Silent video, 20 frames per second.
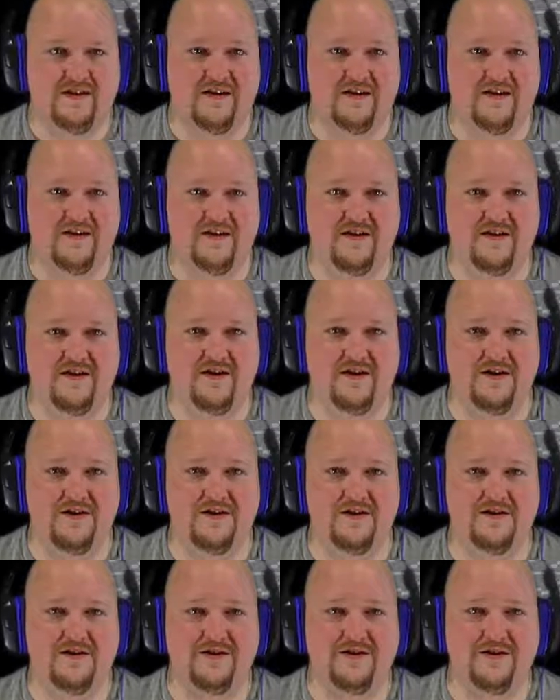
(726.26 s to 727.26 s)

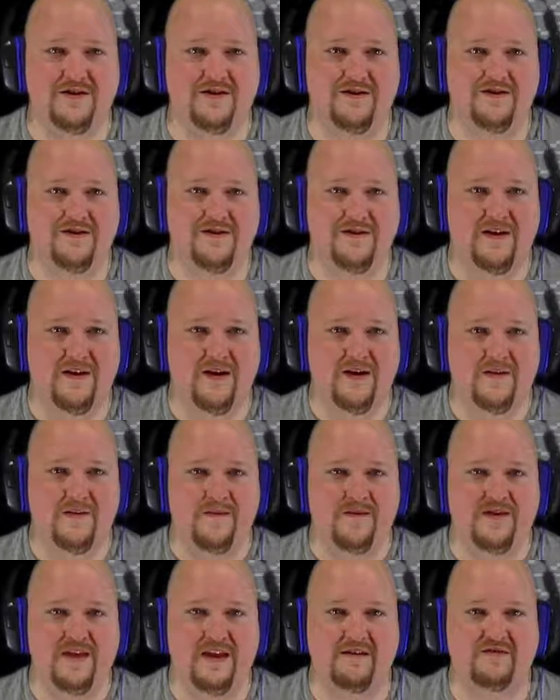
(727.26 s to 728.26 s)
Oh!
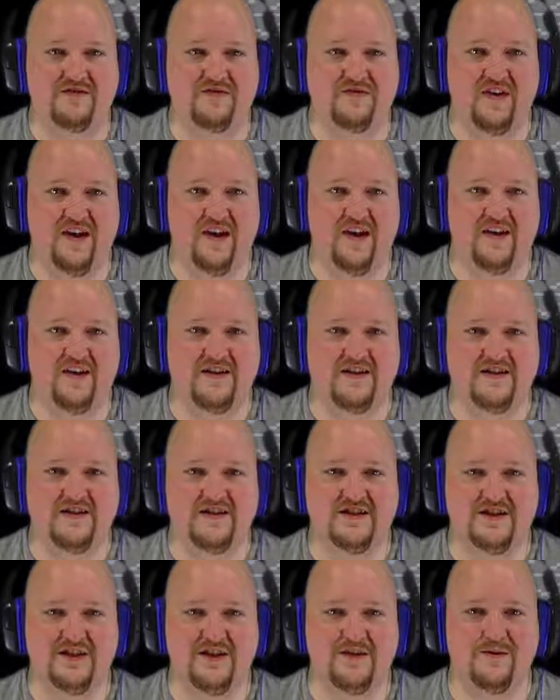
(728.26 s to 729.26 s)
That was fun.
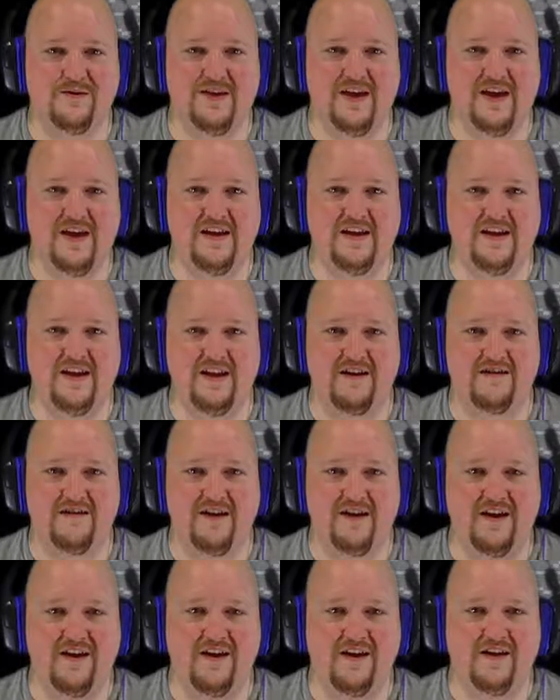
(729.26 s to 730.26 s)
See you again,
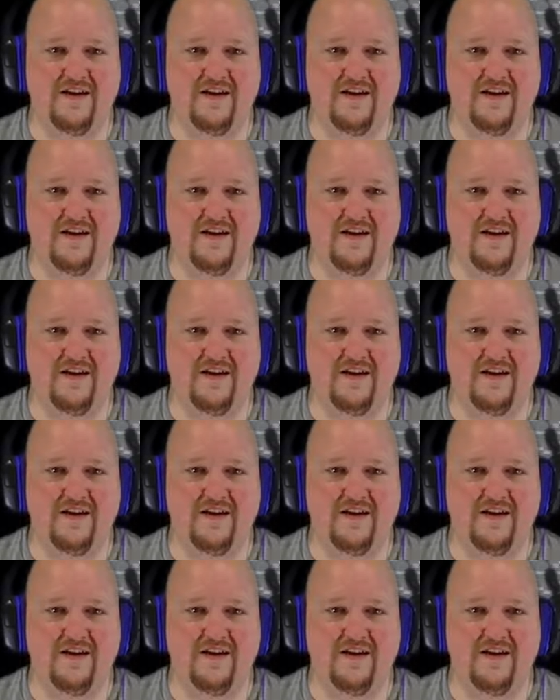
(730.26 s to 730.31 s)
dearie.